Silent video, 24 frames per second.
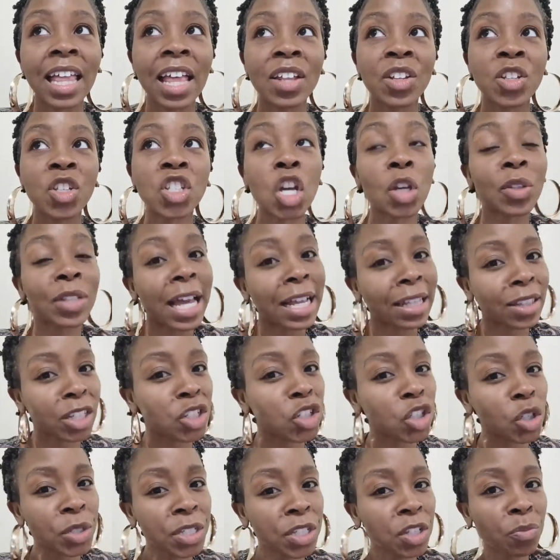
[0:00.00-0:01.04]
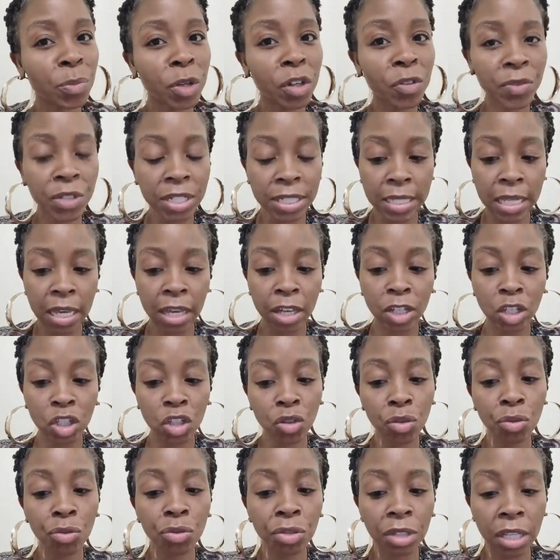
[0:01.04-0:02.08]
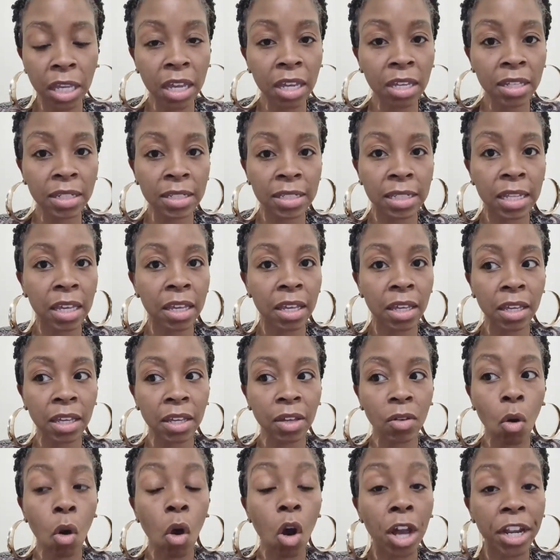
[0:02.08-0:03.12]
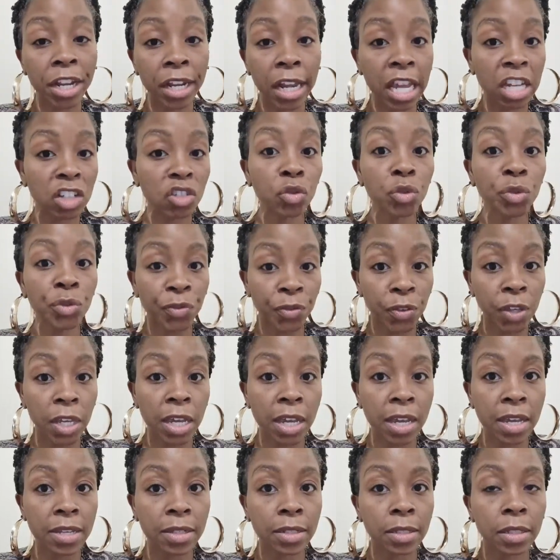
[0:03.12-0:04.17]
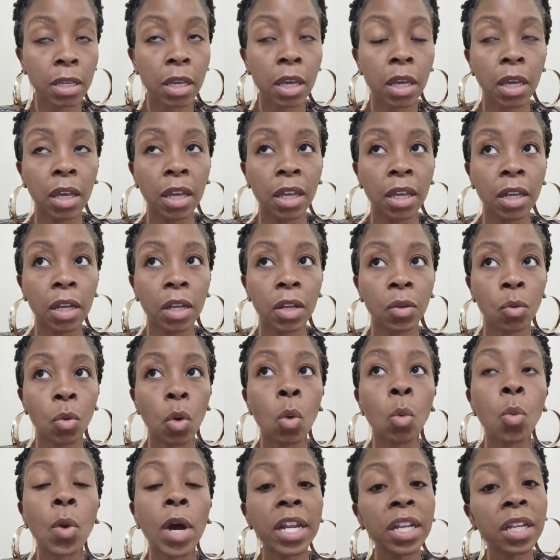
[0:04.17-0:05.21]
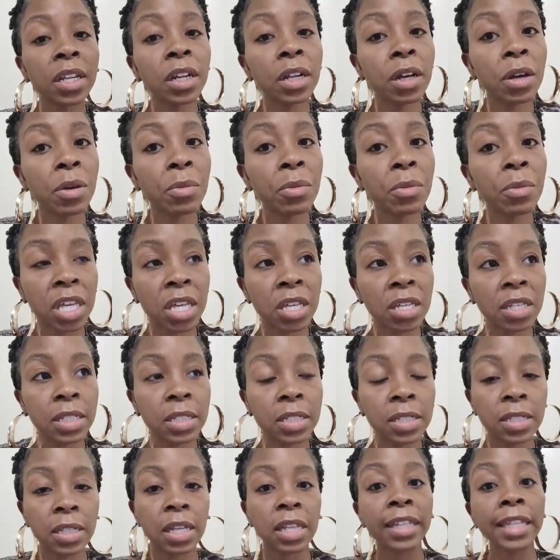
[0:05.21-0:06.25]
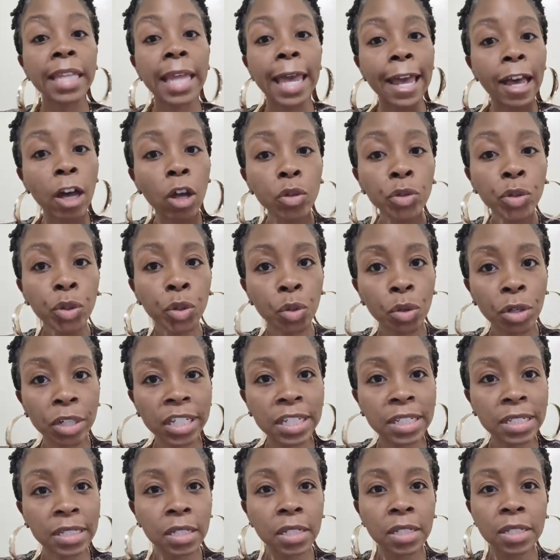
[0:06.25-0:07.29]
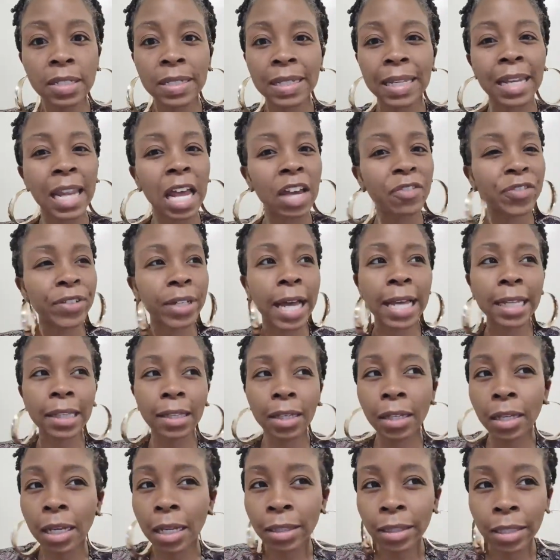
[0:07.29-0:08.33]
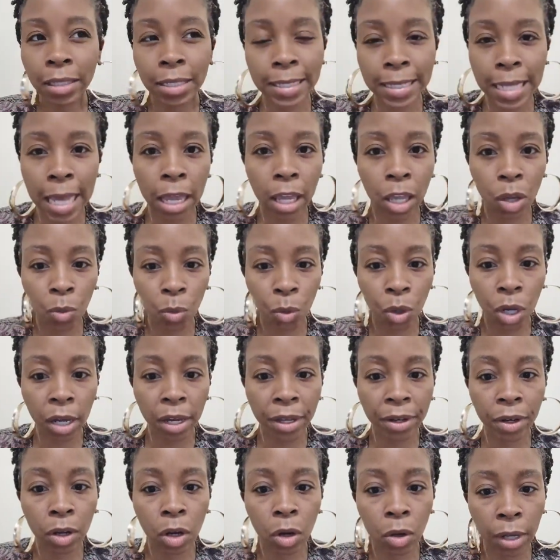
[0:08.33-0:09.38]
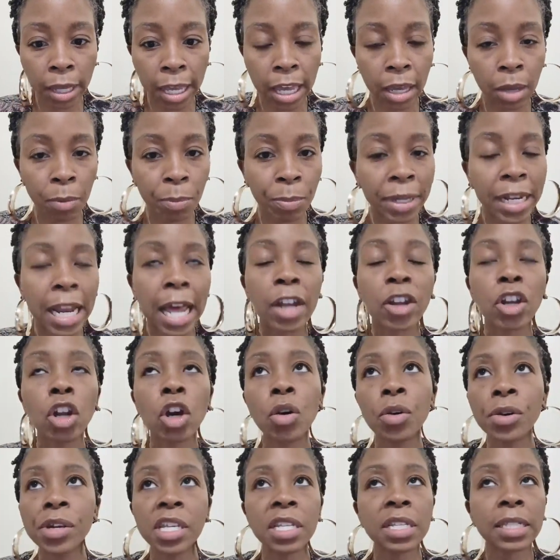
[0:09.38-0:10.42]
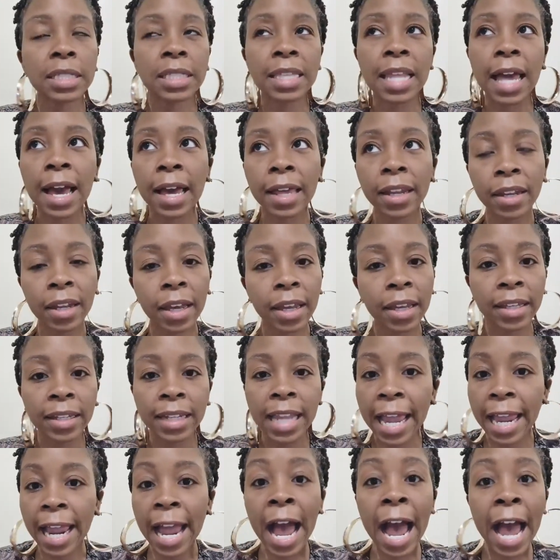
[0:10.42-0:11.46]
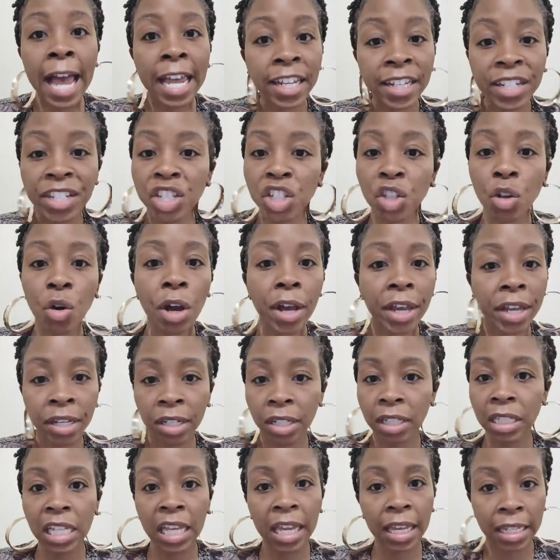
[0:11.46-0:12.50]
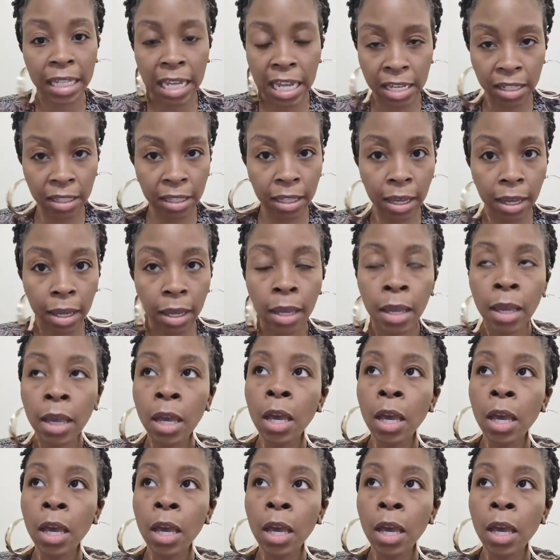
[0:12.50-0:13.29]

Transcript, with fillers: so Dr. Joseph Murphy said it's two things that are natural fears. And one of them is loud noises. And I forgot the, the second one. Okay. But I know it's not nothing like heights or anything like that.